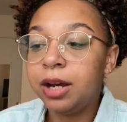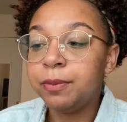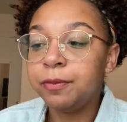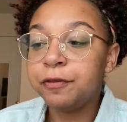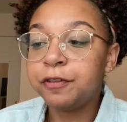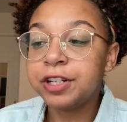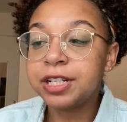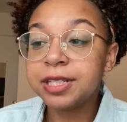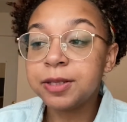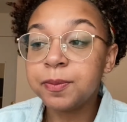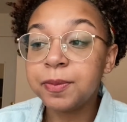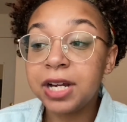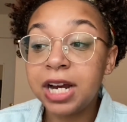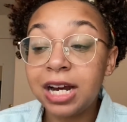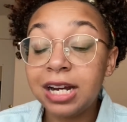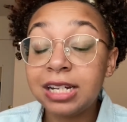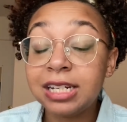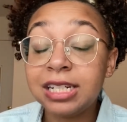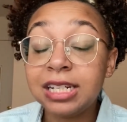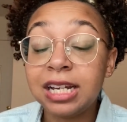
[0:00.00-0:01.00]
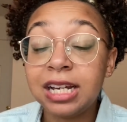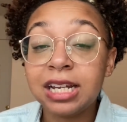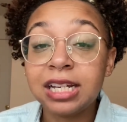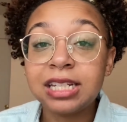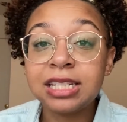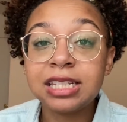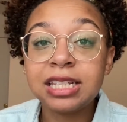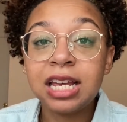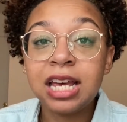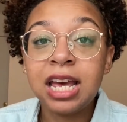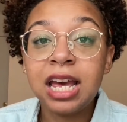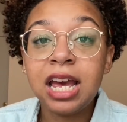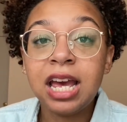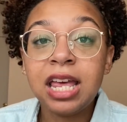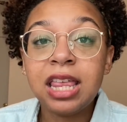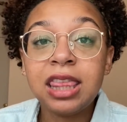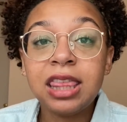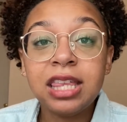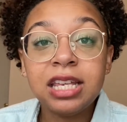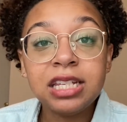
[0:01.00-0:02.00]
for some context,
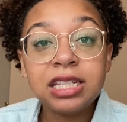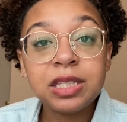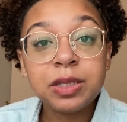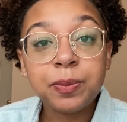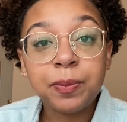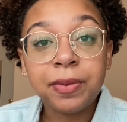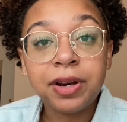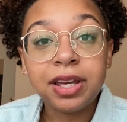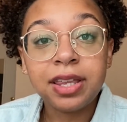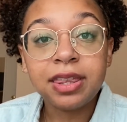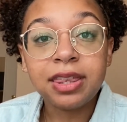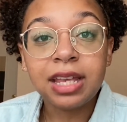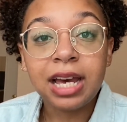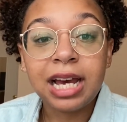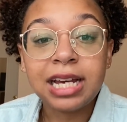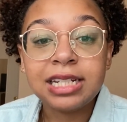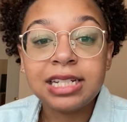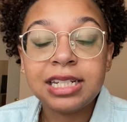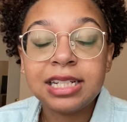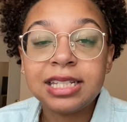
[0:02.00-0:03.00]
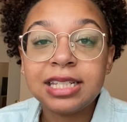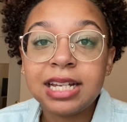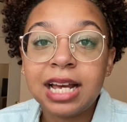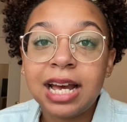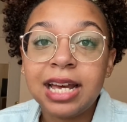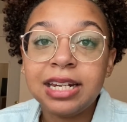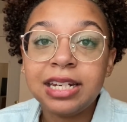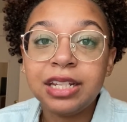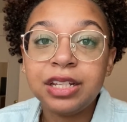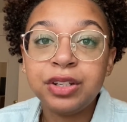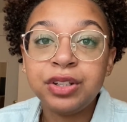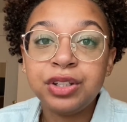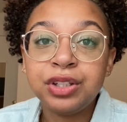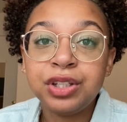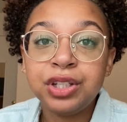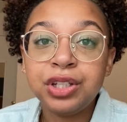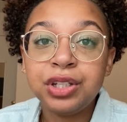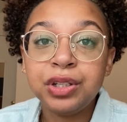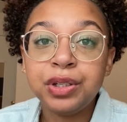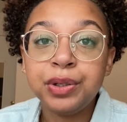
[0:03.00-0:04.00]
this month I decided
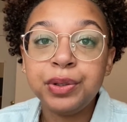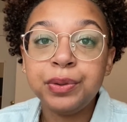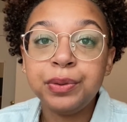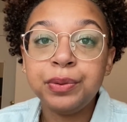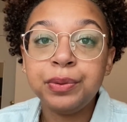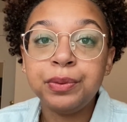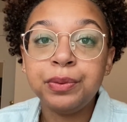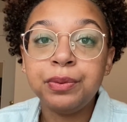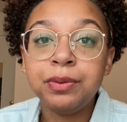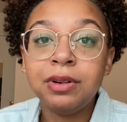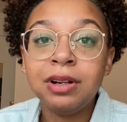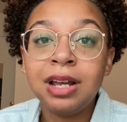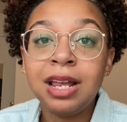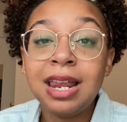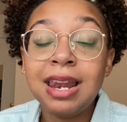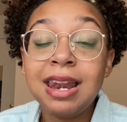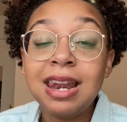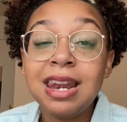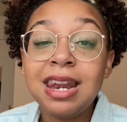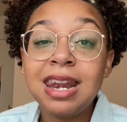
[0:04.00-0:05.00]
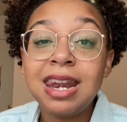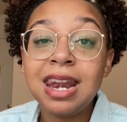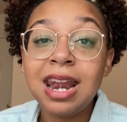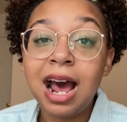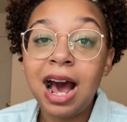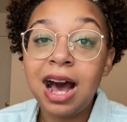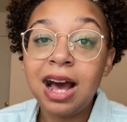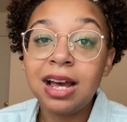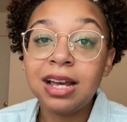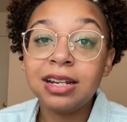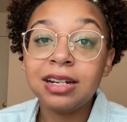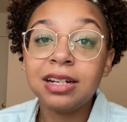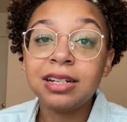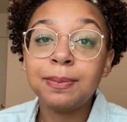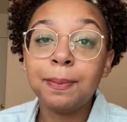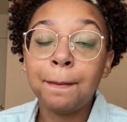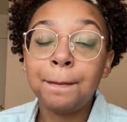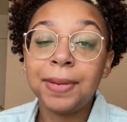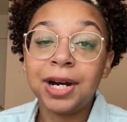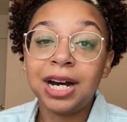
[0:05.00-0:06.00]
to not
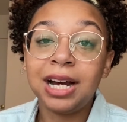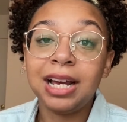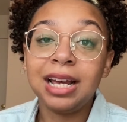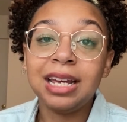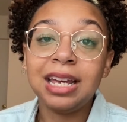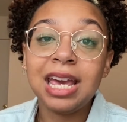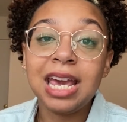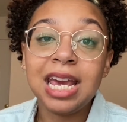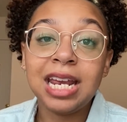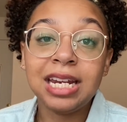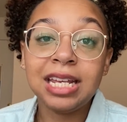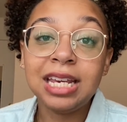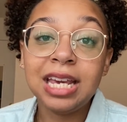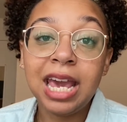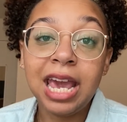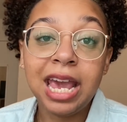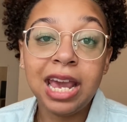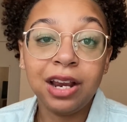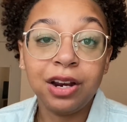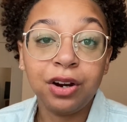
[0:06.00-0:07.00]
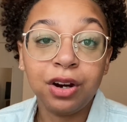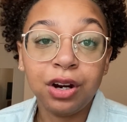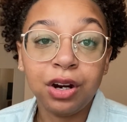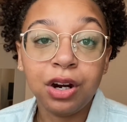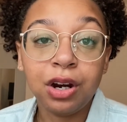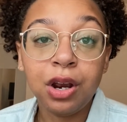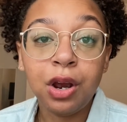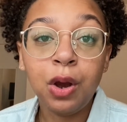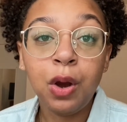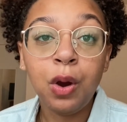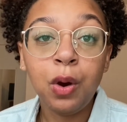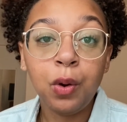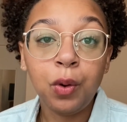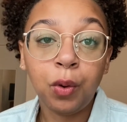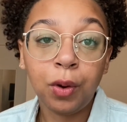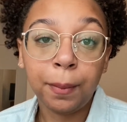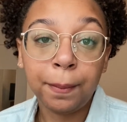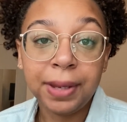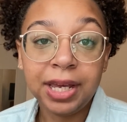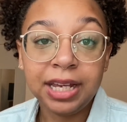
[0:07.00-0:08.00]
buy any hair or
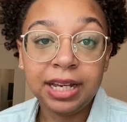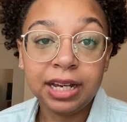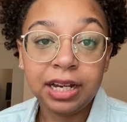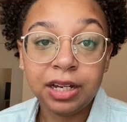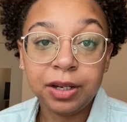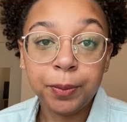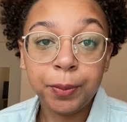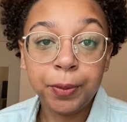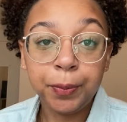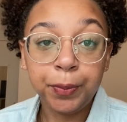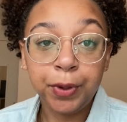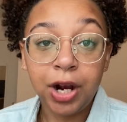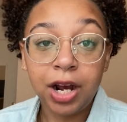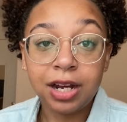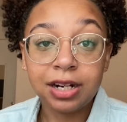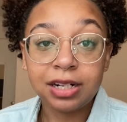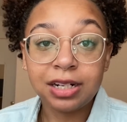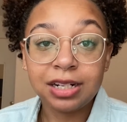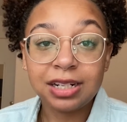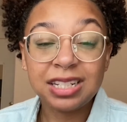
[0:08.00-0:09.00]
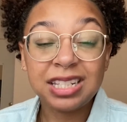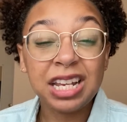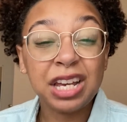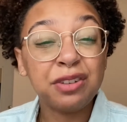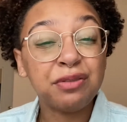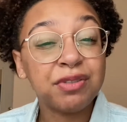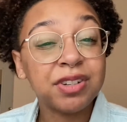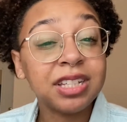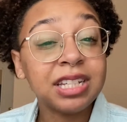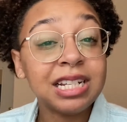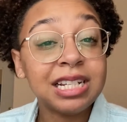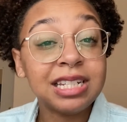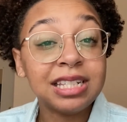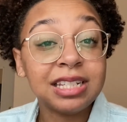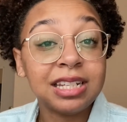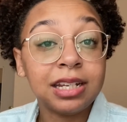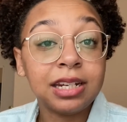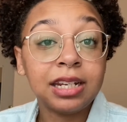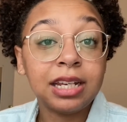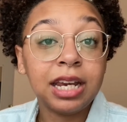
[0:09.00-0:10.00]
makeup products and really
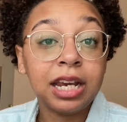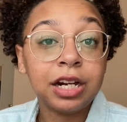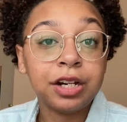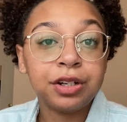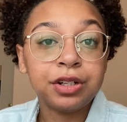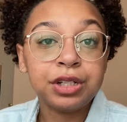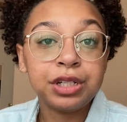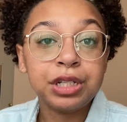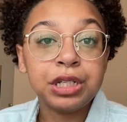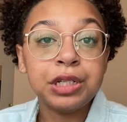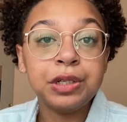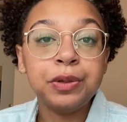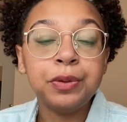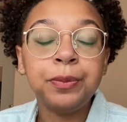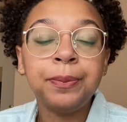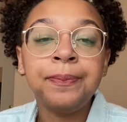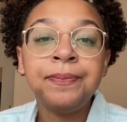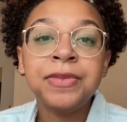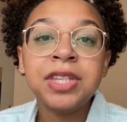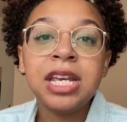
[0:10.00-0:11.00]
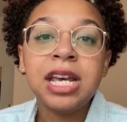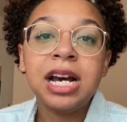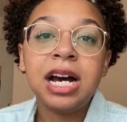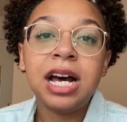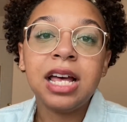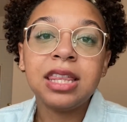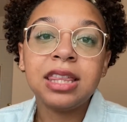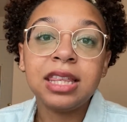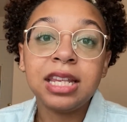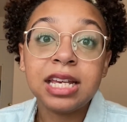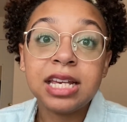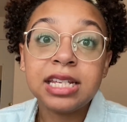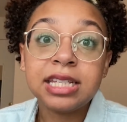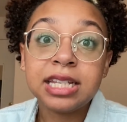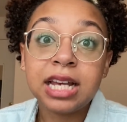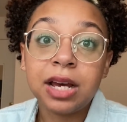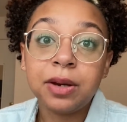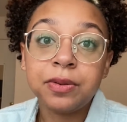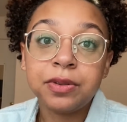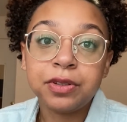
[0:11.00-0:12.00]
skincare too, unless
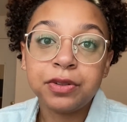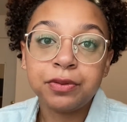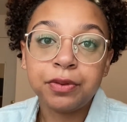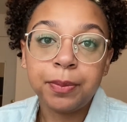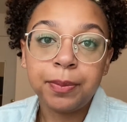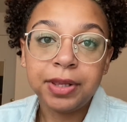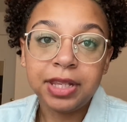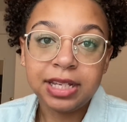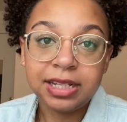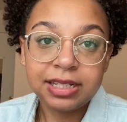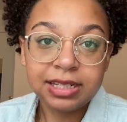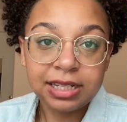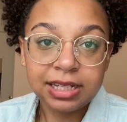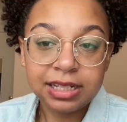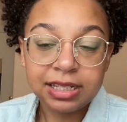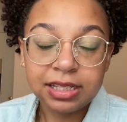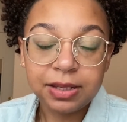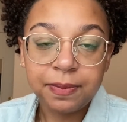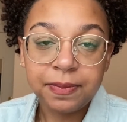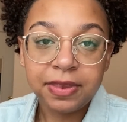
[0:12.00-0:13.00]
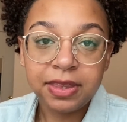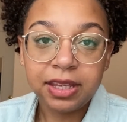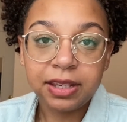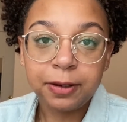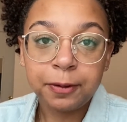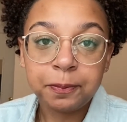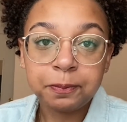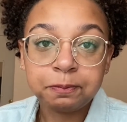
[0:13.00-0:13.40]
I was replacing something.